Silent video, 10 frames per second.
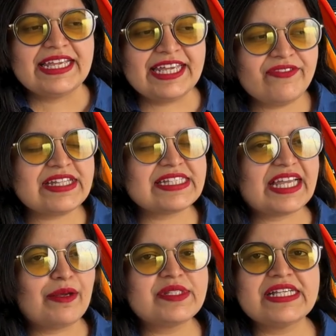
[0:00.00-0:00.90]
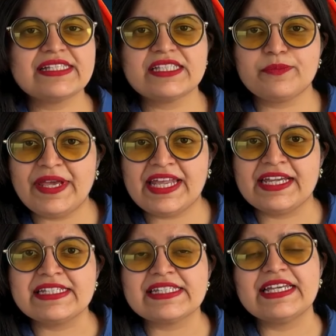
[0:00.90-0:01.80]
Given Samsung's
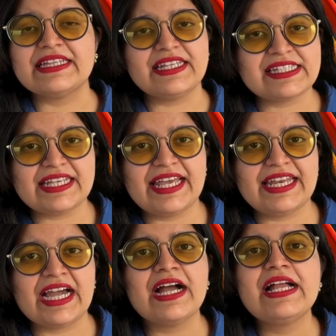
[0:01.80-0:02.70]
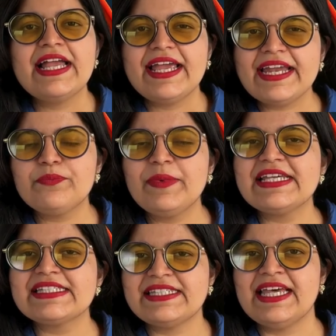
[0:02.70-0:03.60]
experience in this area, it
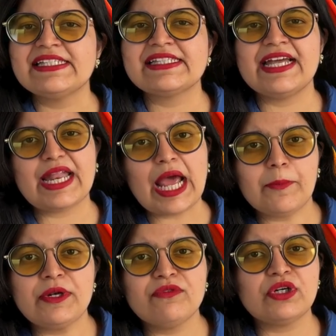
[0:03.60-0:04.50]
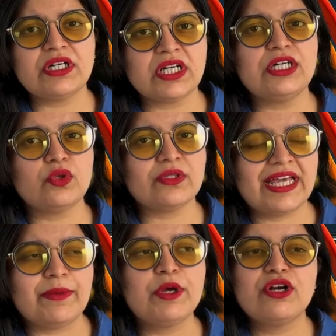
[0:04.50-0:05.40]
makes sense that Apple would turn to
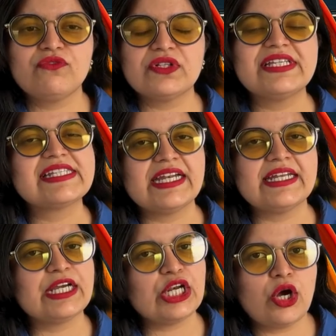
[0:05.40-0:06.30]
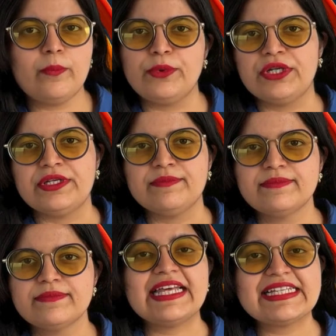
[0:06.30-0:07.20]
them for this critical component.
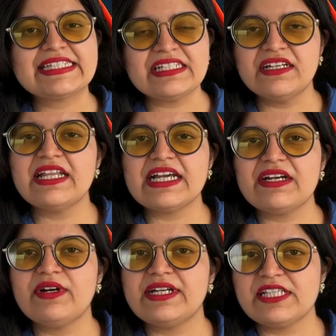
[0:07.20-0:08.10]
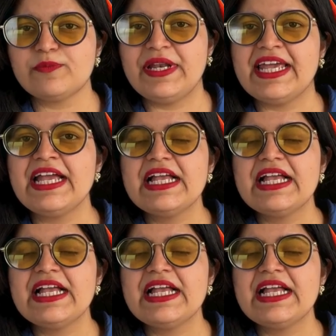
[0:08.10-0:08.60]
The external cover display